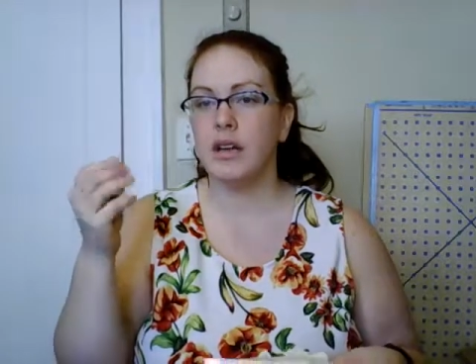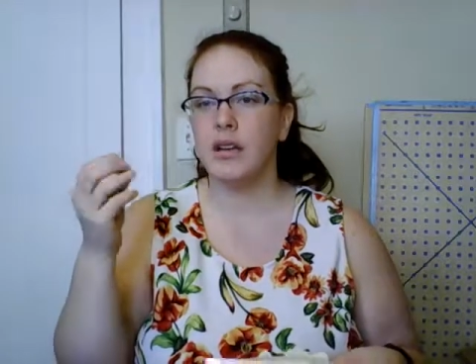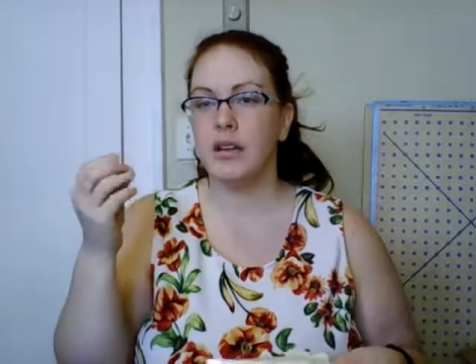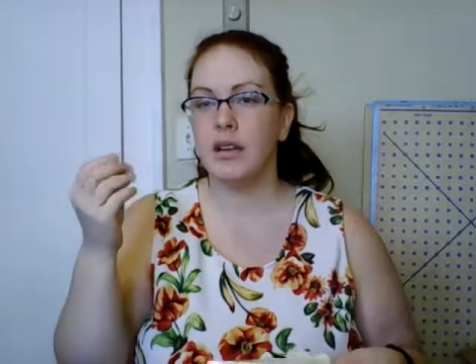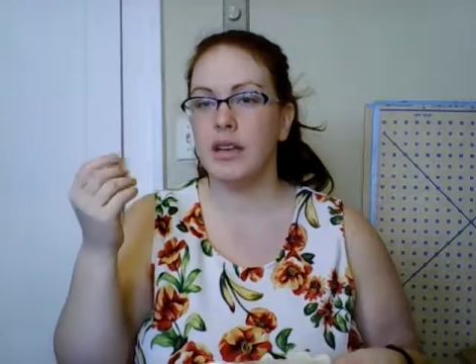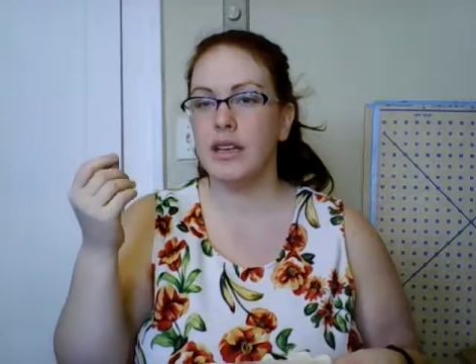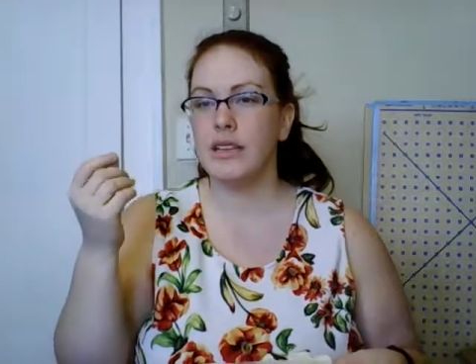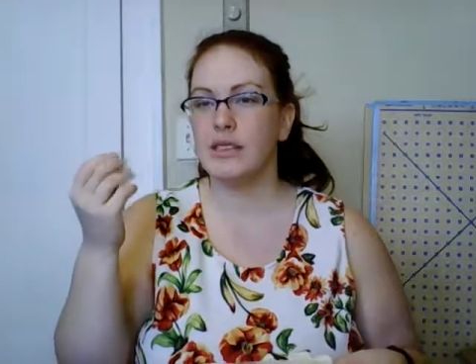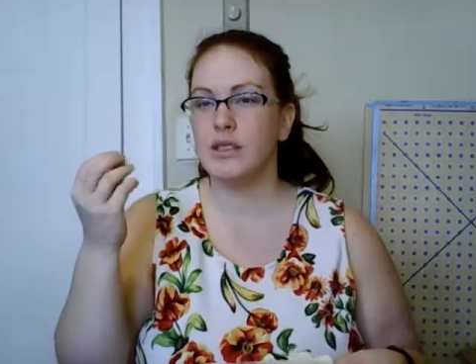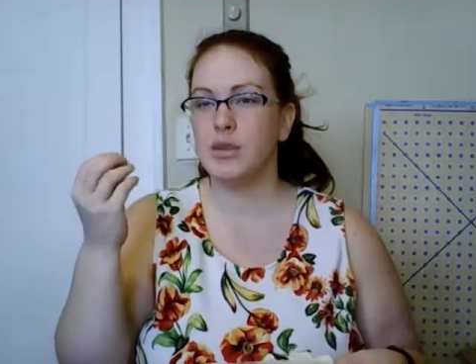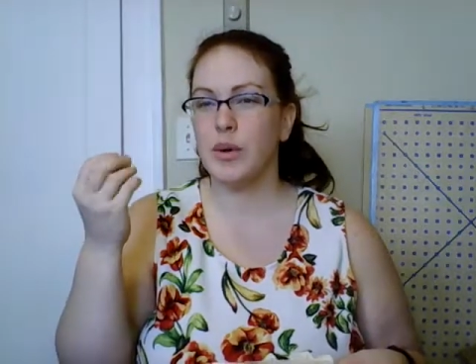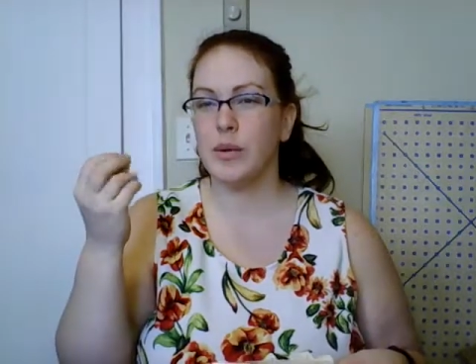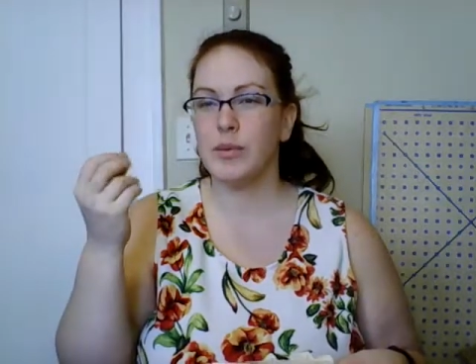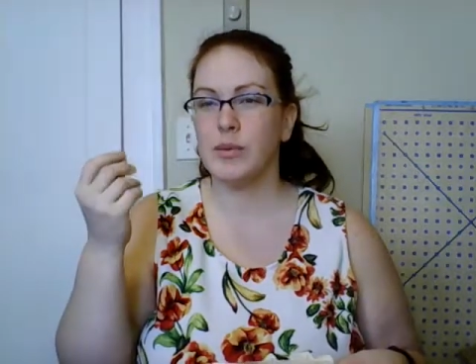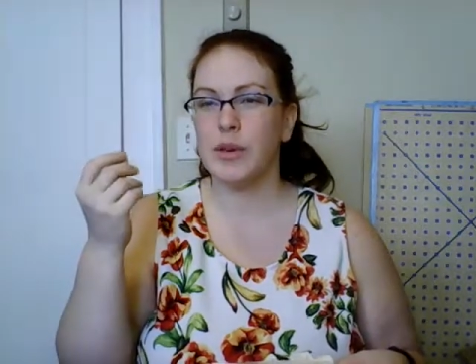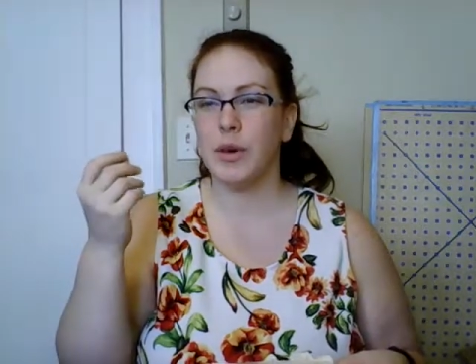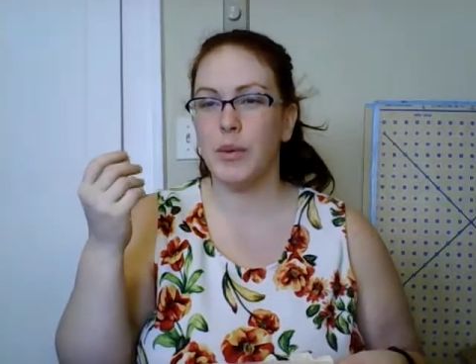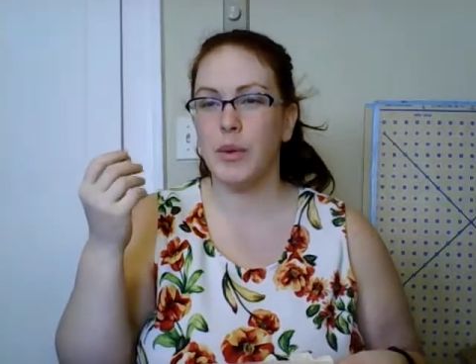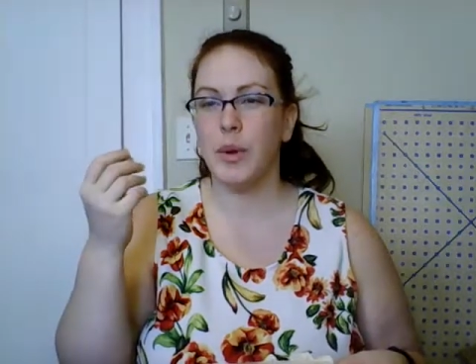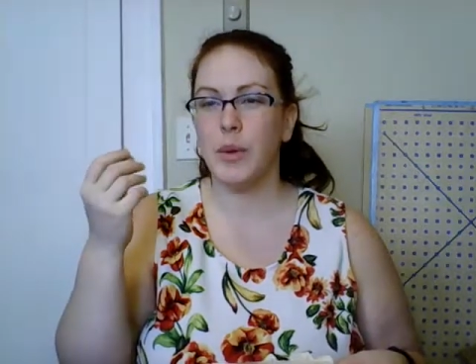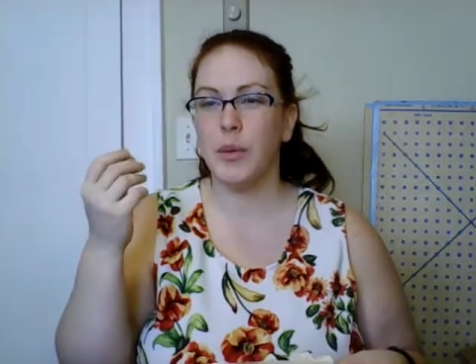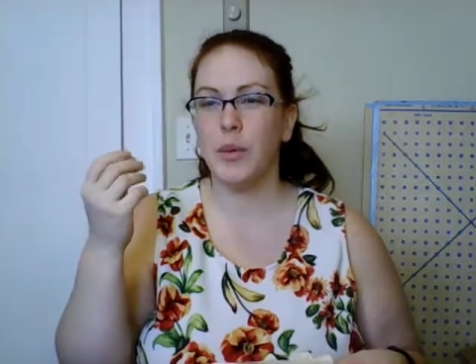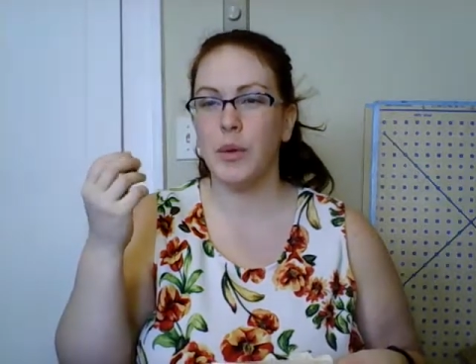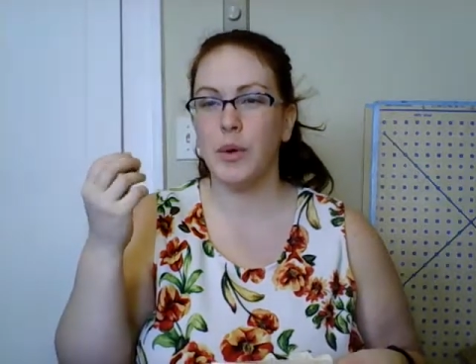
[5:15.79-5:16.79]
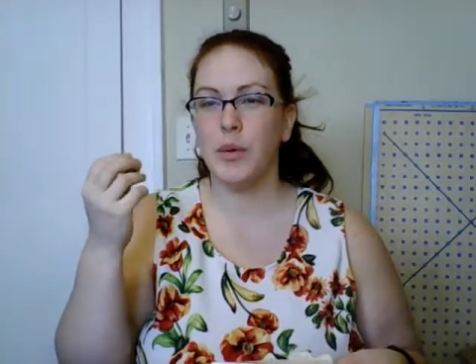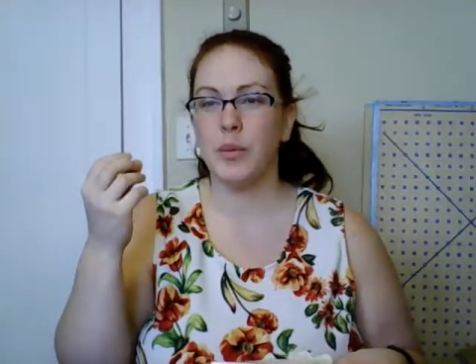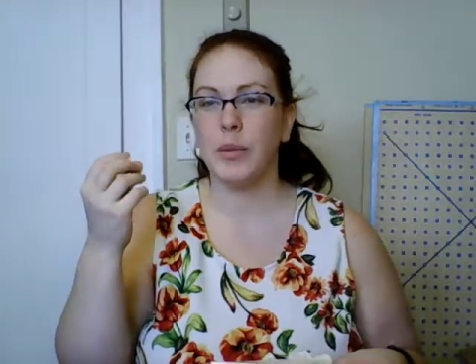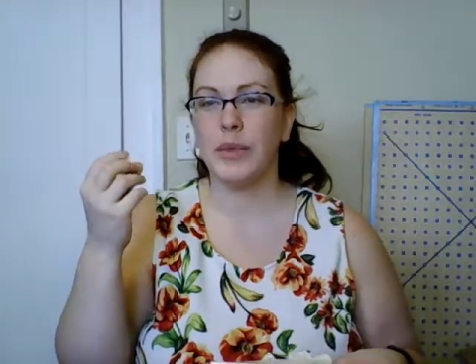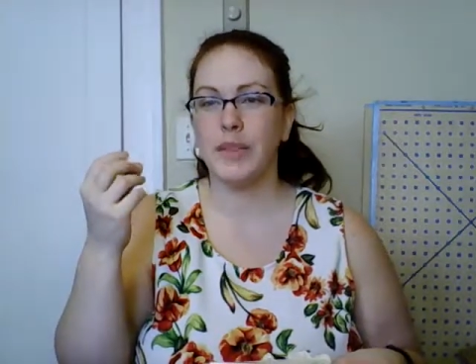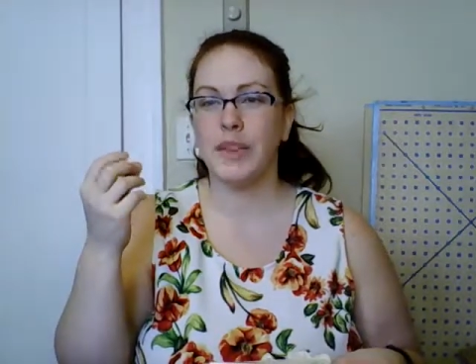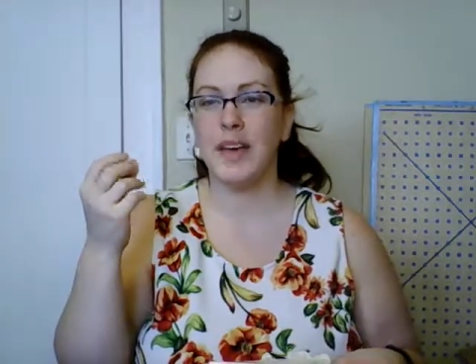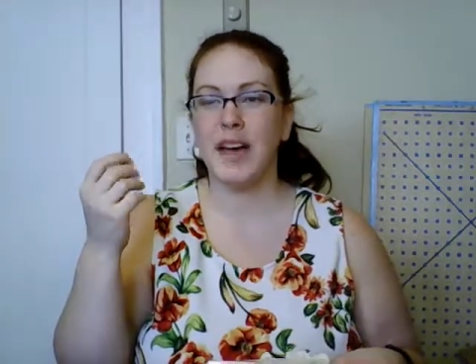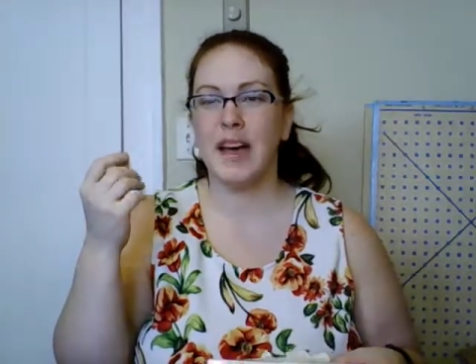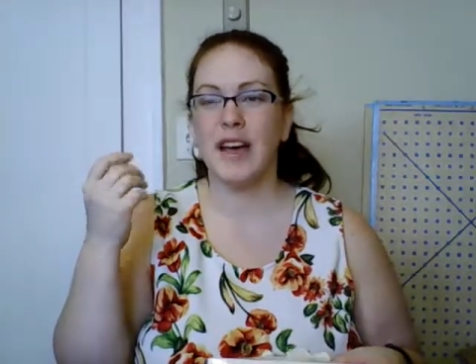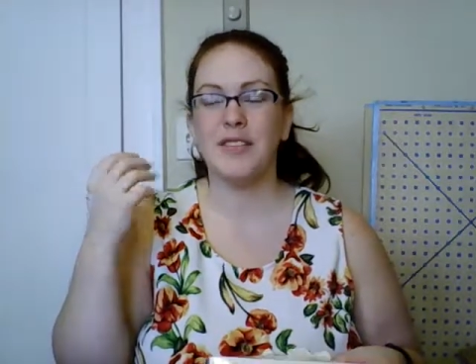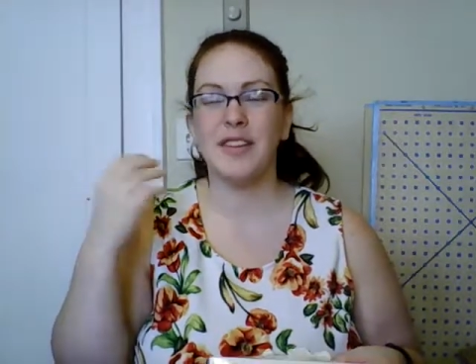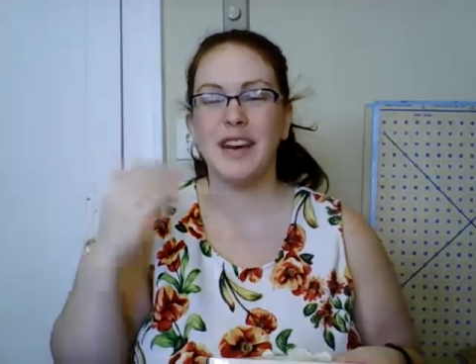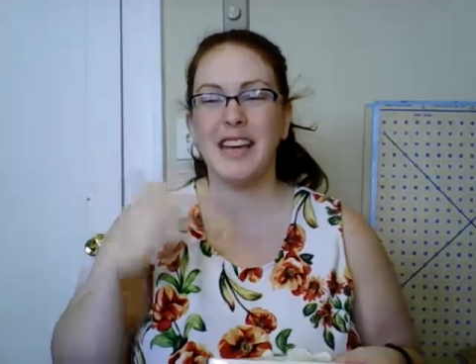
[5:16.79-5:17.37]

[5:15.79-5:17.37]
interrupt how I work with the hive,